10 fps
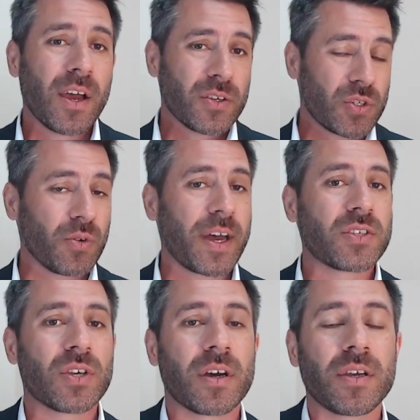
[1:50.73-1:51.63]
So
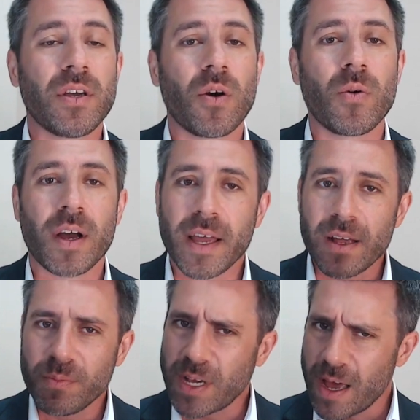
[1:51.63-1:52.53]
that's
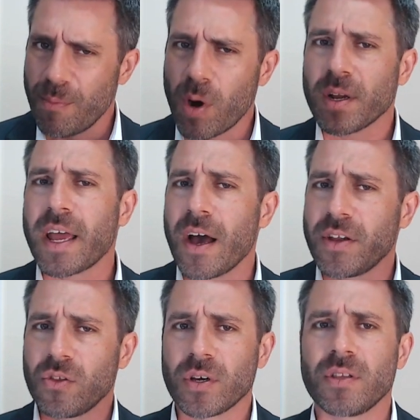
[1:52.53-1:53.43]
again, kind of Martin
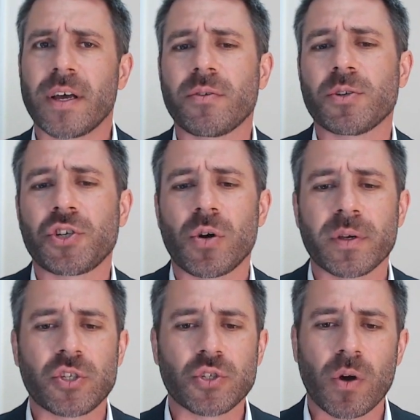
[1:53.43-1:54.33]
County looking like we're
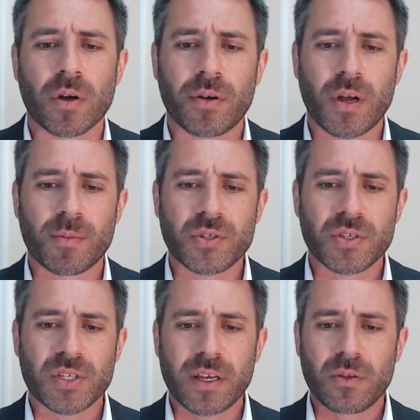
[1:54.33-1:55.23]
showing stronger numbers
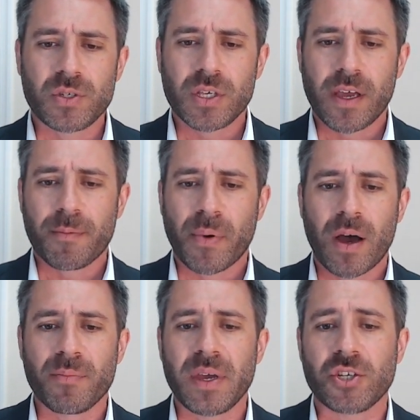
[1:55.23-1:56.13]
in St. Lucie and
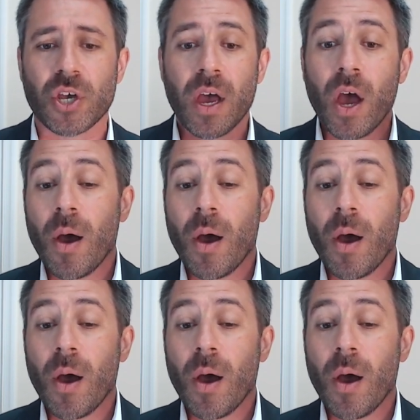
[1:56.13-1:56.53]
Palm Beach.